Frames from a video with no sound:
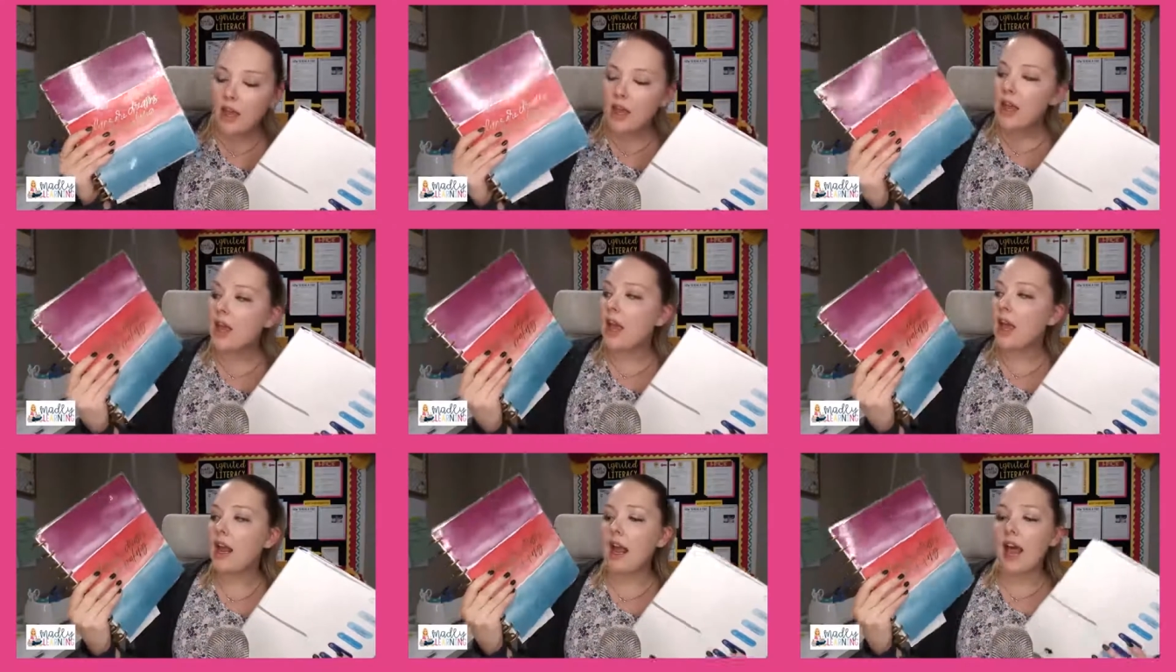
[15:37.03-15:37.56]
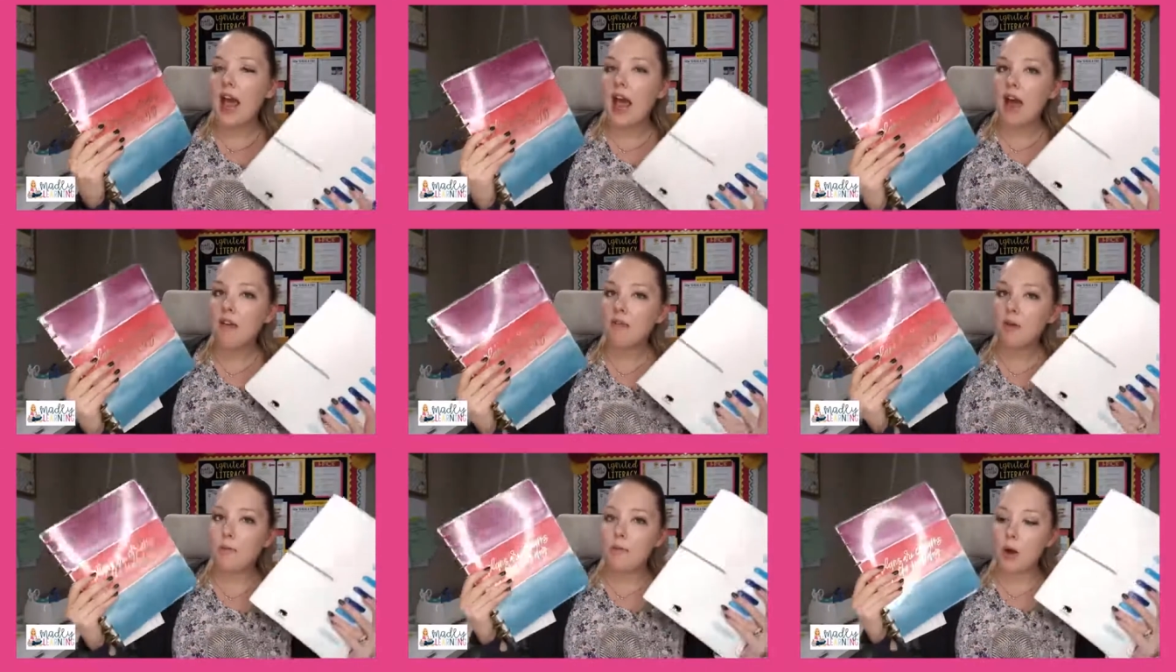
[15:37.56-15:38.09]
And I
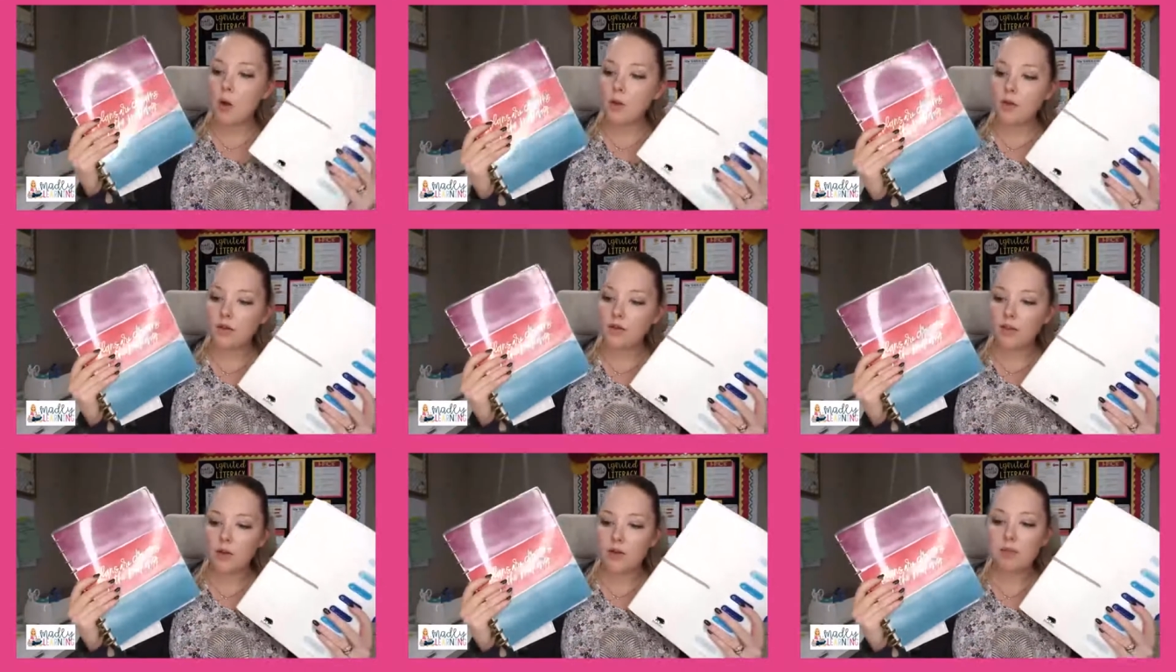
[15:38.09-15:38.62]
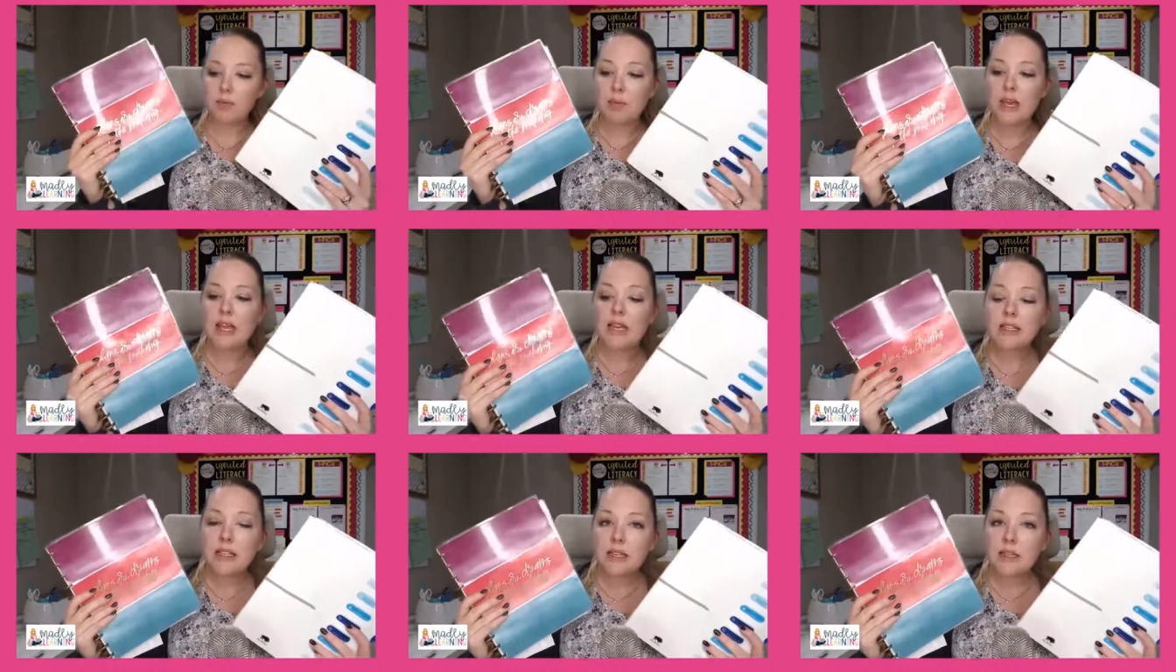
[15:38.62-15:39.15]
have both of those
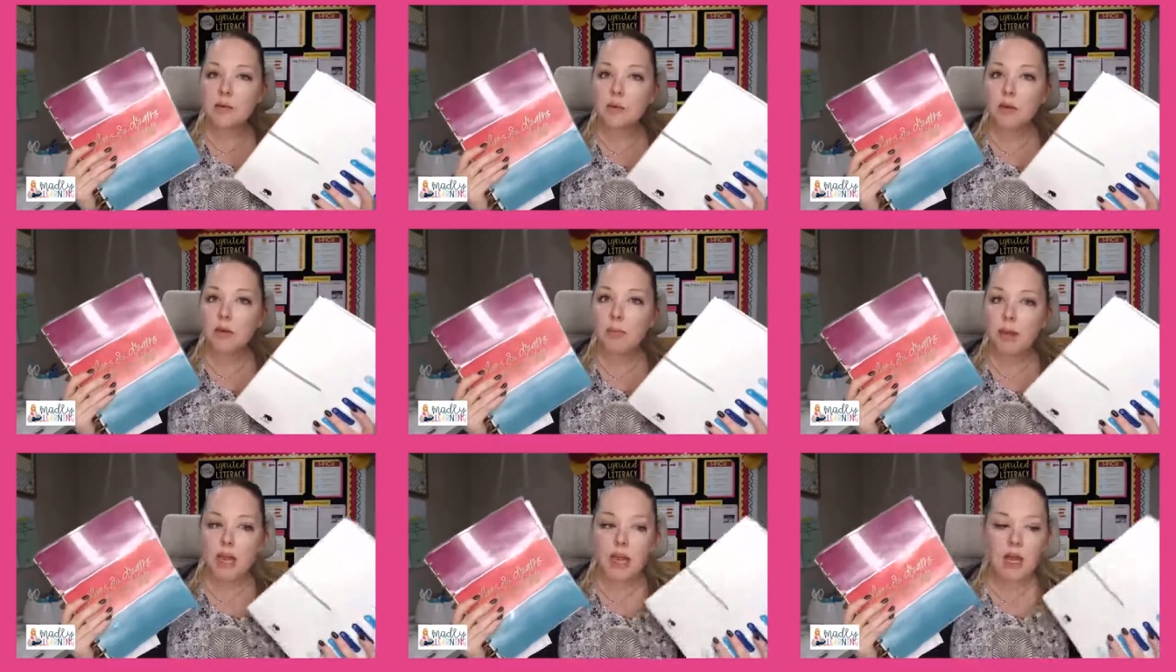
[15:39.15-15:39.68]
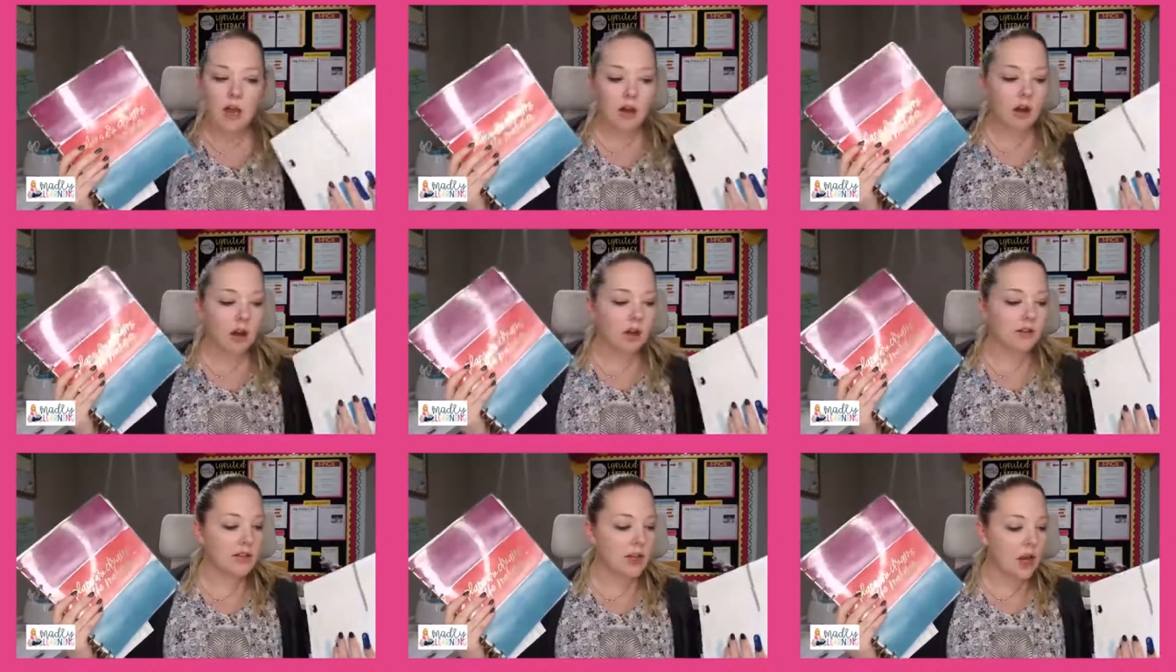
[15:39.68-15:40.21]
pieces with me at
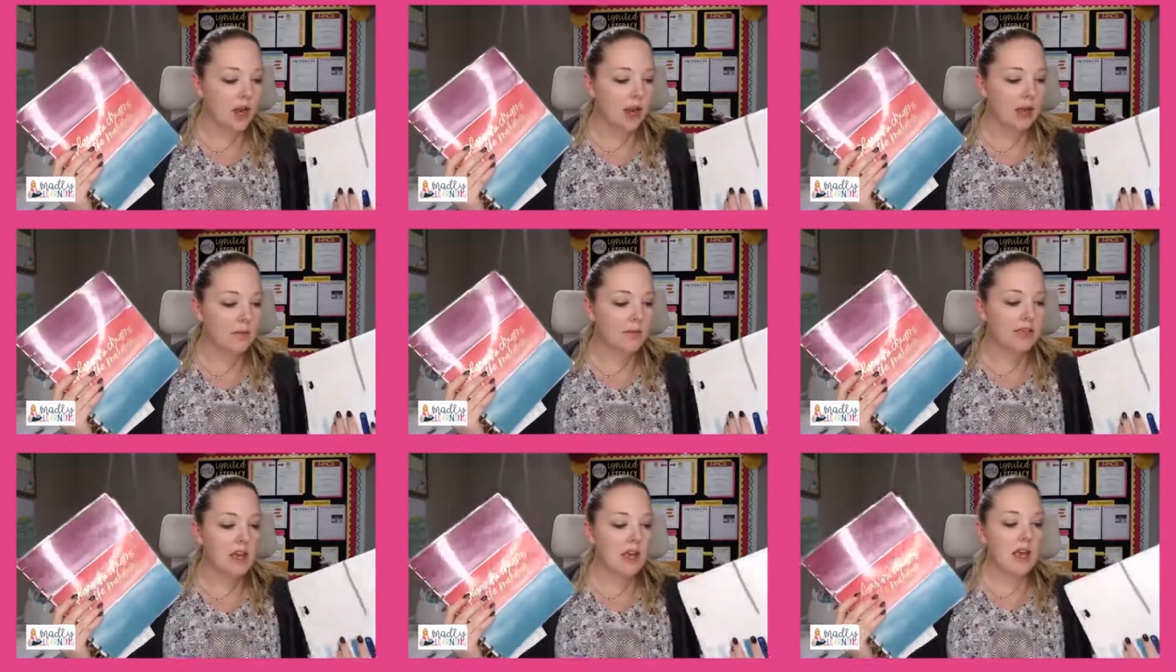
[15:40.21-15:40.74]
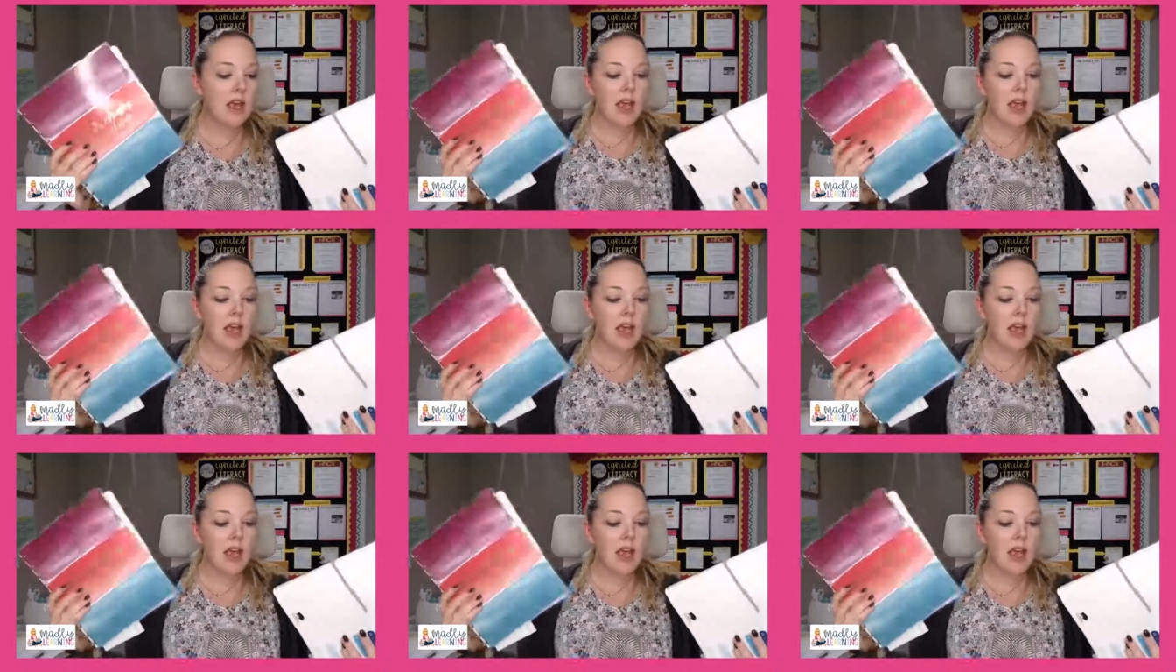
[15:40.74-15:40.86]
all times.